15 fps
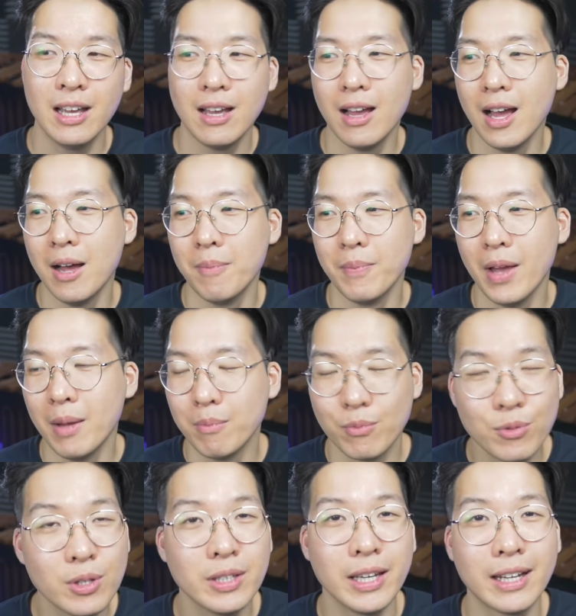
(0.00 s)
Um, I'm
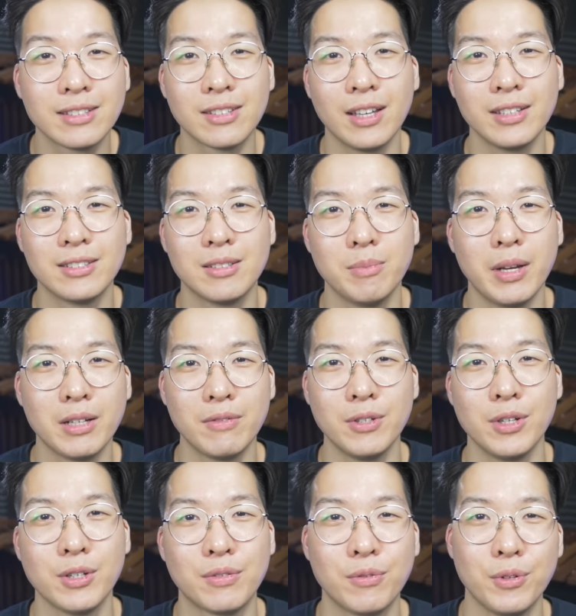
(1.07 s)
really excited to make
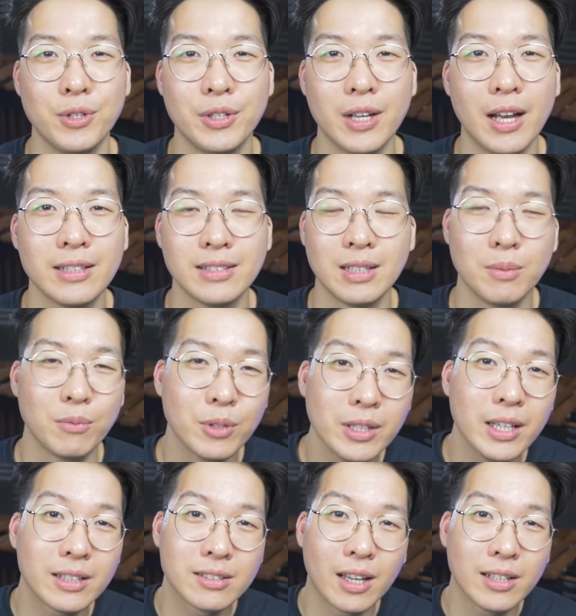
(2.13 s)
videos for you guys, and I'm
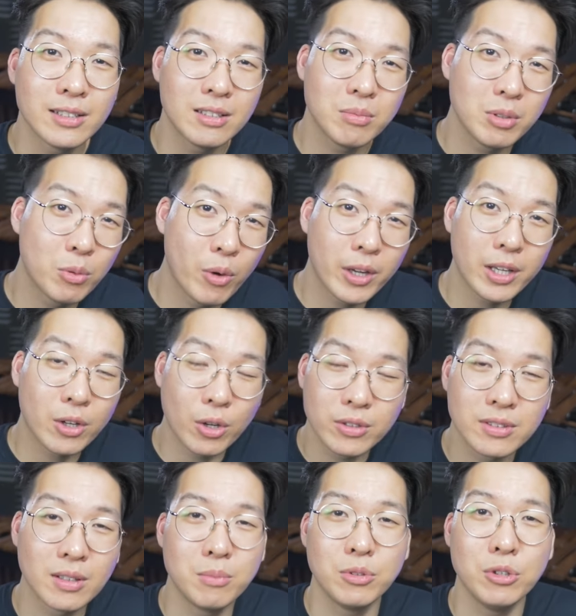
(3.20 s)
really excited to be working on
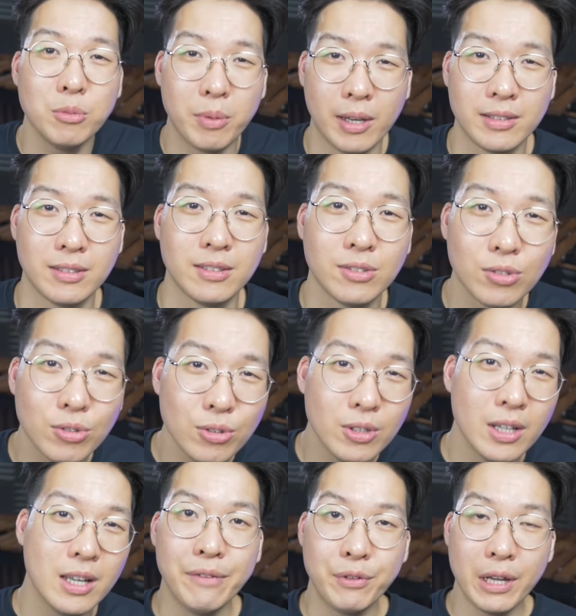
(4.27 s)
some new pieces
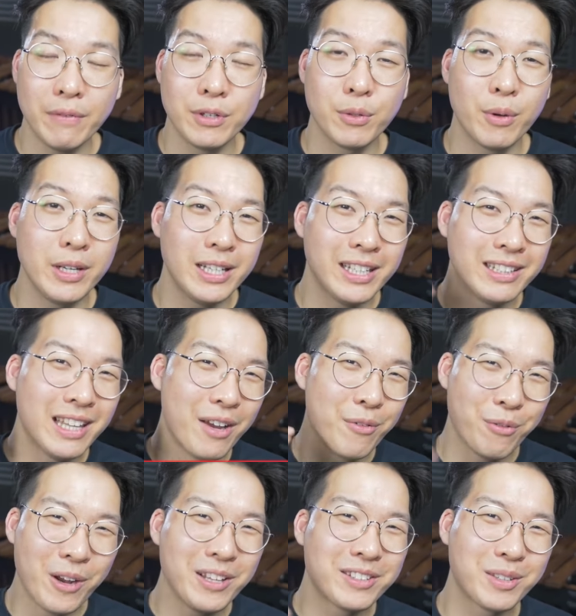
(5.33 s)
too. And if you haven't already, hit
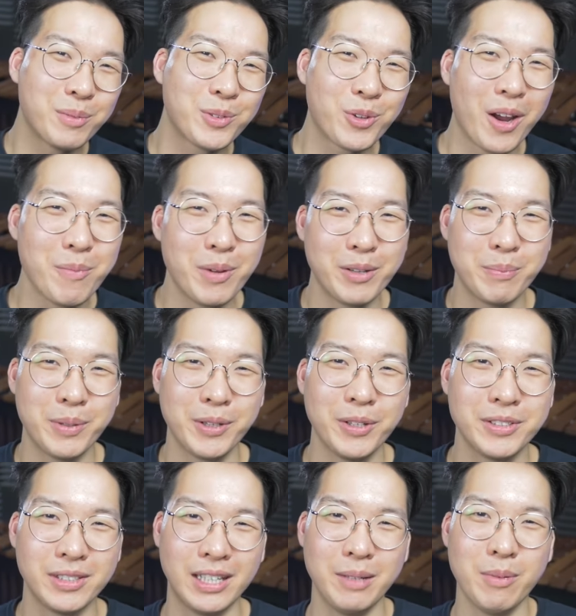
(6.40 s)
that red subscribe button below
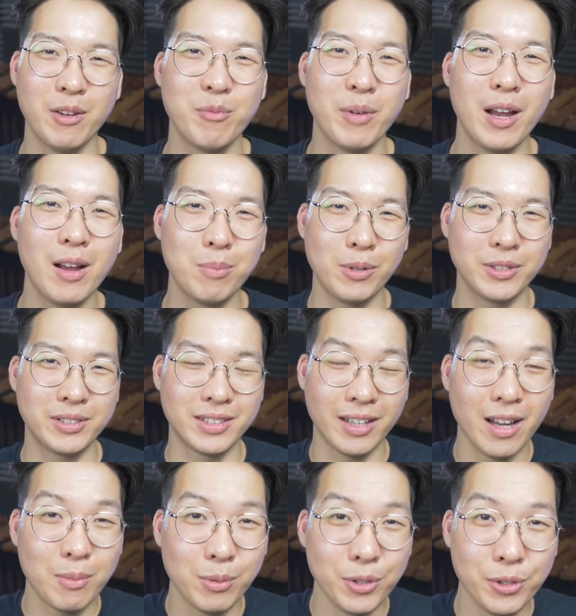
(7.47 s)
to keep up with my uploads as I
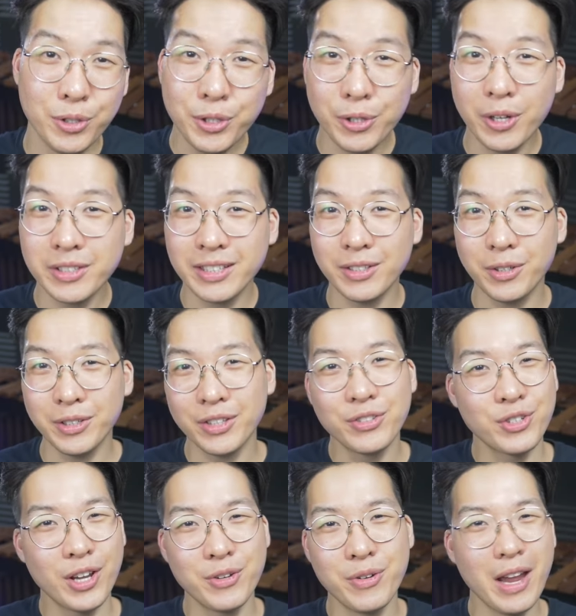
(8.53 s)
upload new content on this
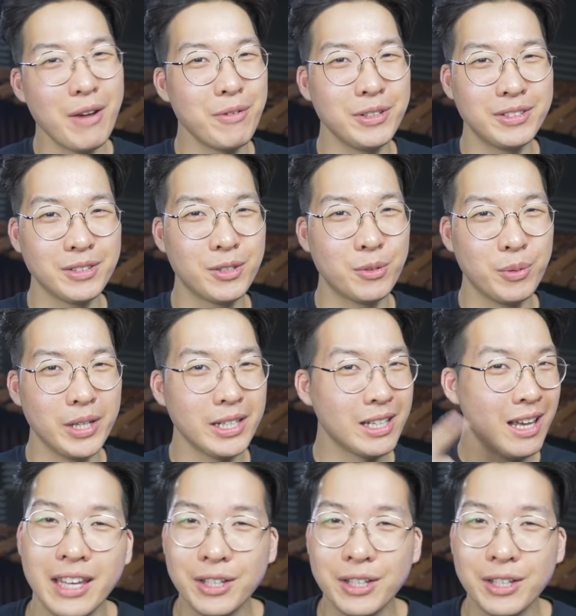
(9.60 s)
channel every single week.